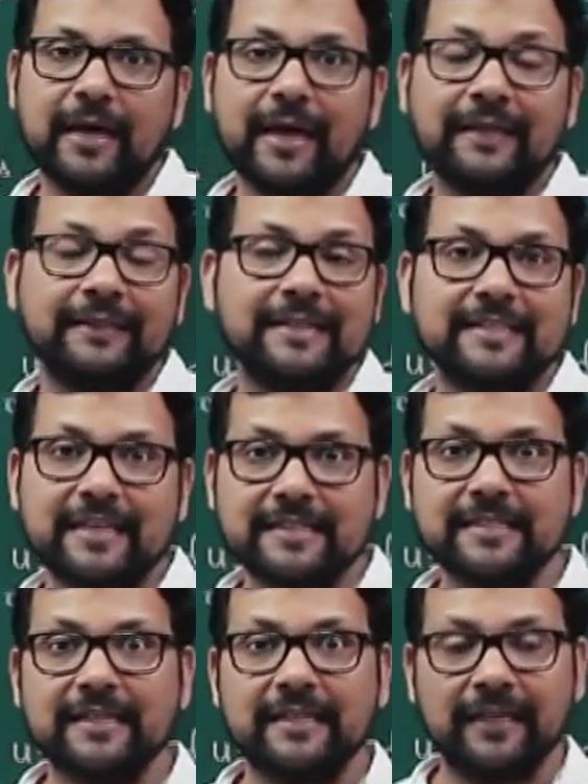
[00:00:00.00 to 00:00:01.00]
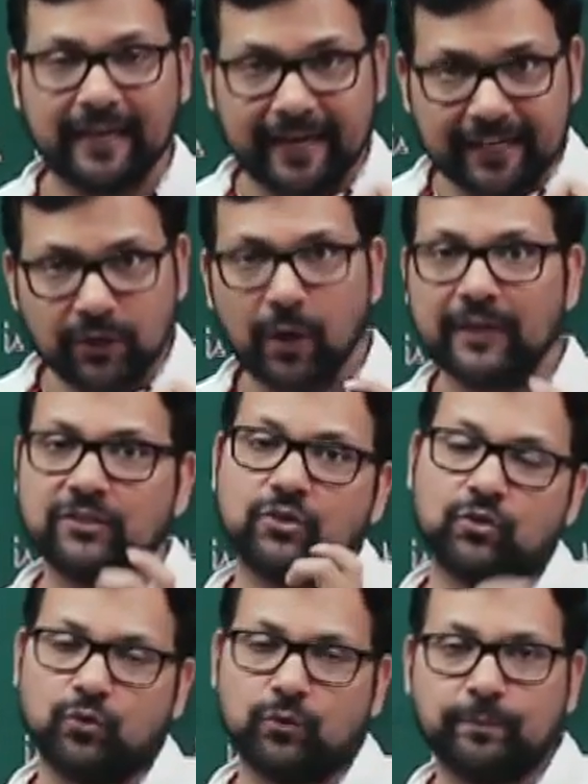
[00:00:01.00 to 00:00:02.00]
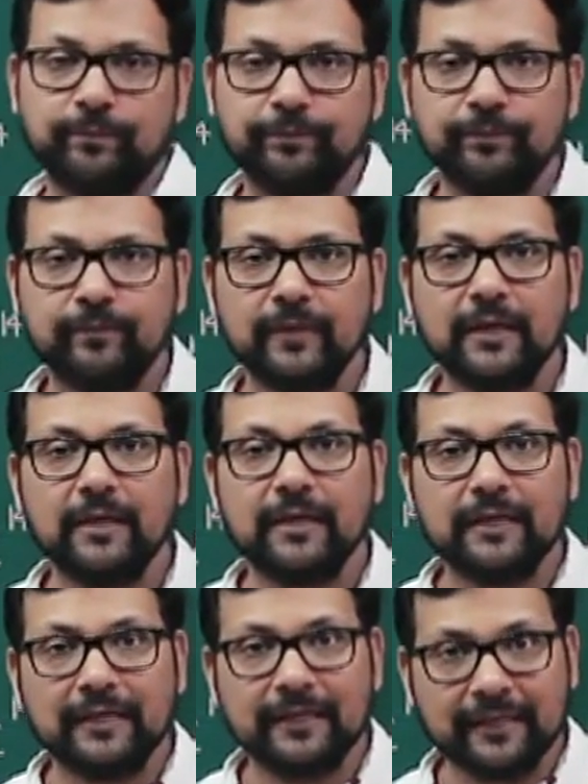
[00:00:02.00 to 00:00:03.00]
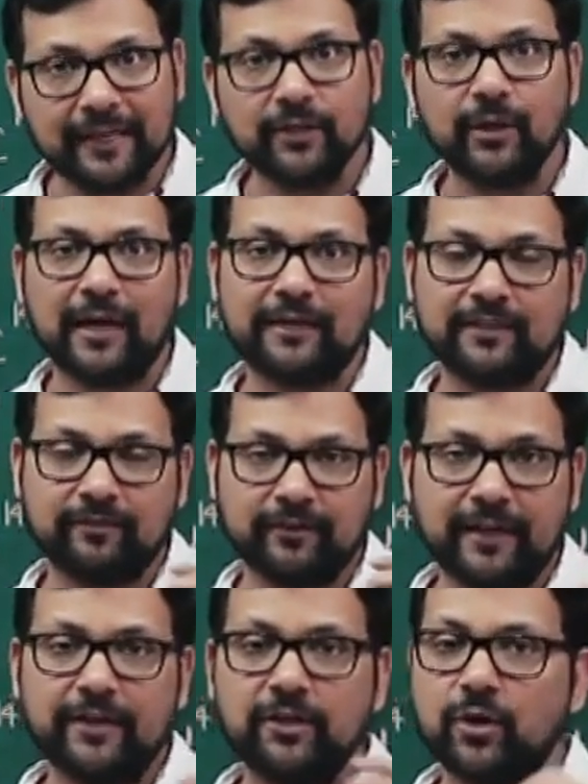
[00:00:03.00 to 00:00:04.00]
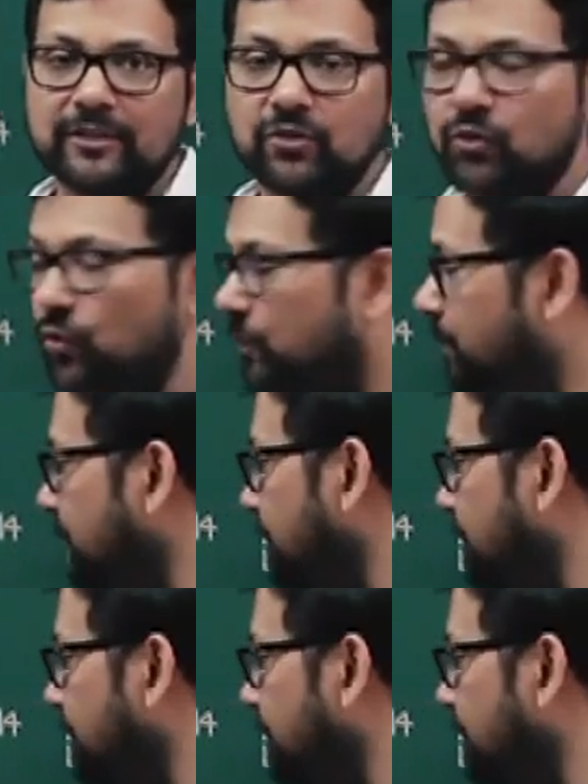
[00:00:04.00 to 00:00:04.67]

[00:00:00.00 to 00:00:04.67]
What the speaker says: And this is a radioisotope. Radioactive radioisotope.